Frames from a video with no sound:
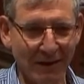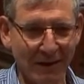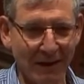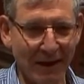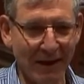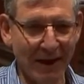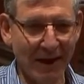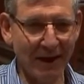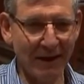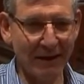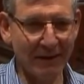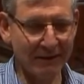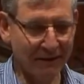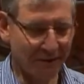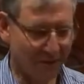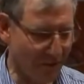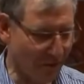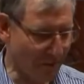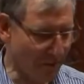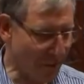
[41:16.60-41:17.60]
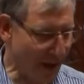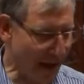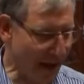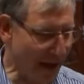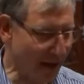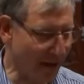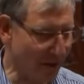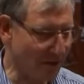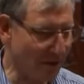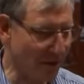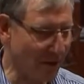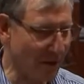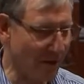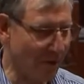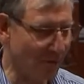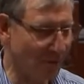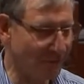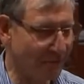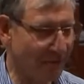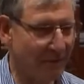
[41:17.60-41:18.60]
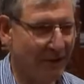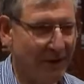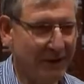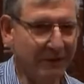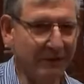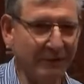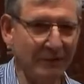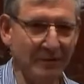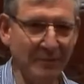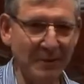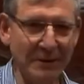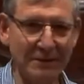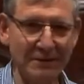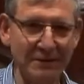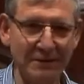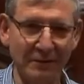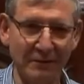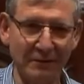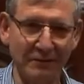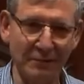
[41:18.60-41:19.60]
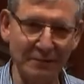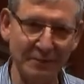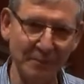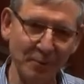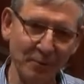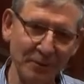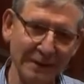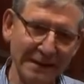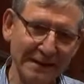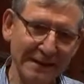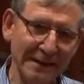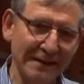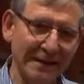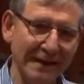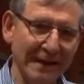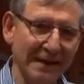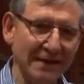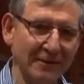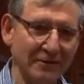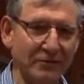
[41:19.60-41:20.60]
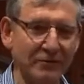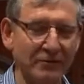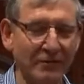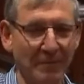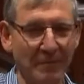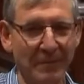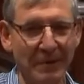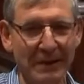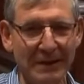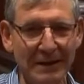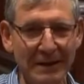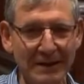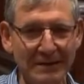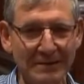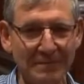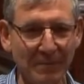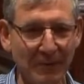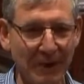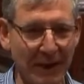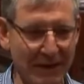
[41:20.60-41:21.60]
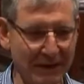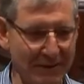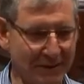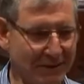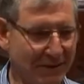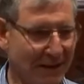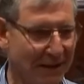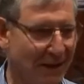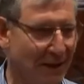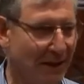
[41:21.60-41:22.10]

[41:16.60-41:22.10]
And the mayor, an old friend of the mission, was put in the interim in his place.